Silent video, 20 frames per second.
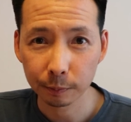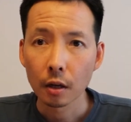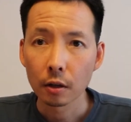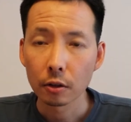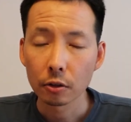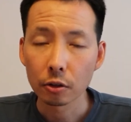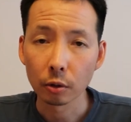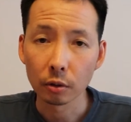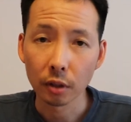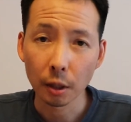
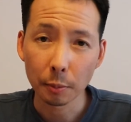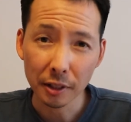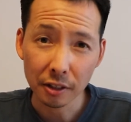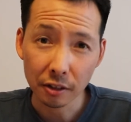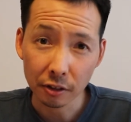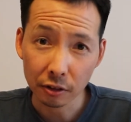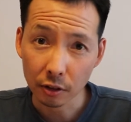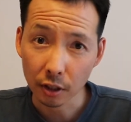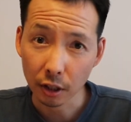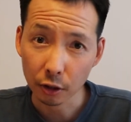So let me
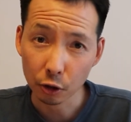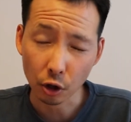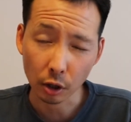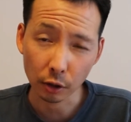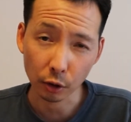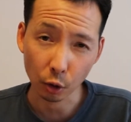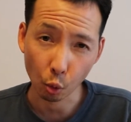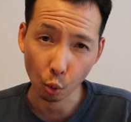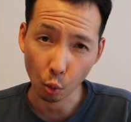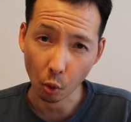just touch
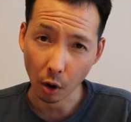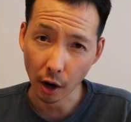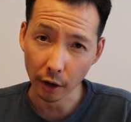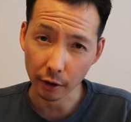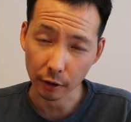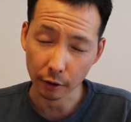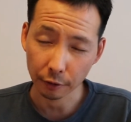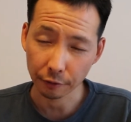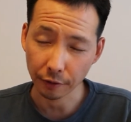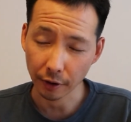on the
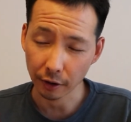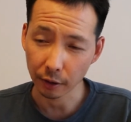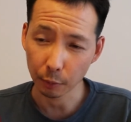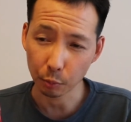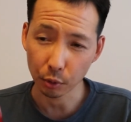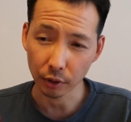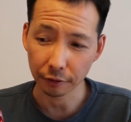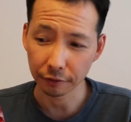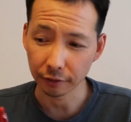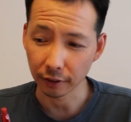water very
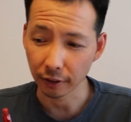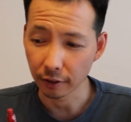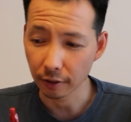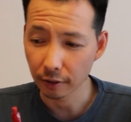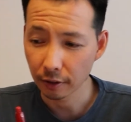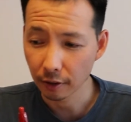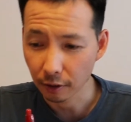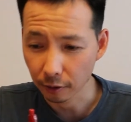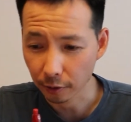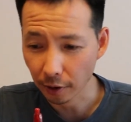briefly.
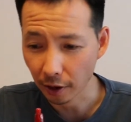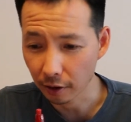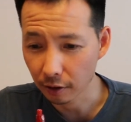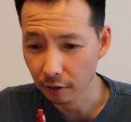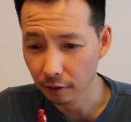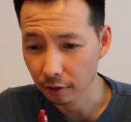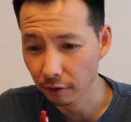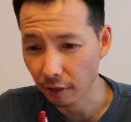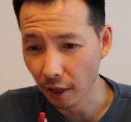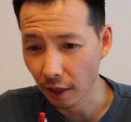Okay,